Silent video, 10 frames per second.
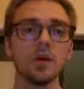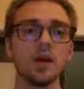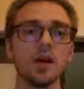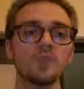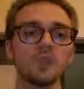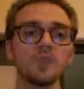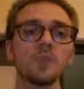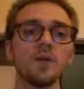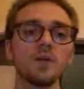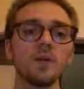I forgive
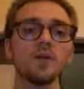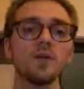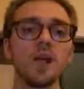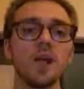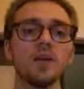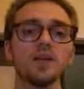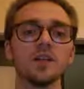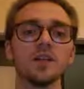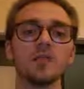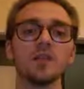myself that I have
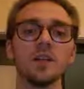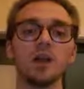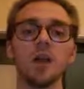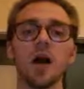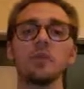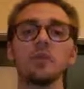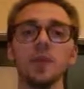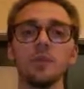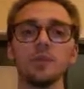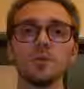accepted and allowed
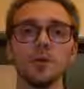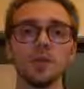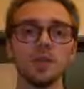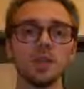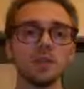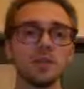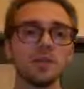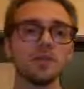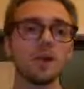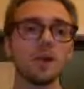rape to exist.
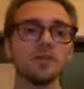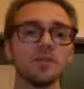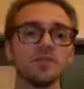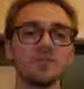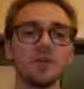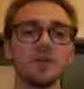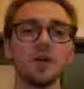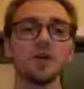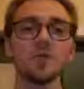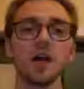I forgive
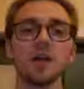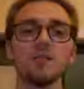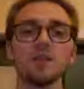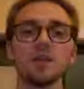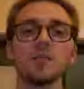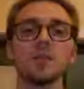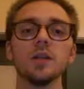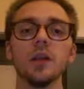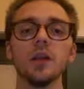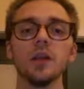myself that I have
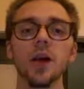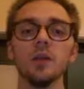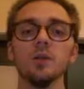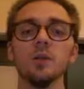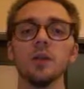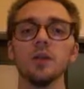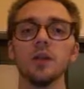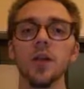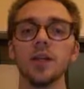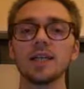accepted and allowed
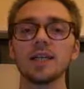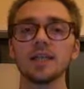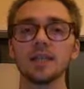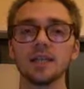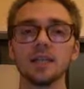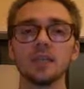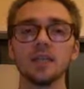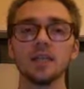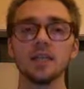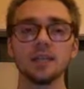murder and killing to
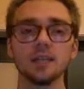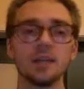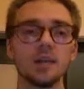exist.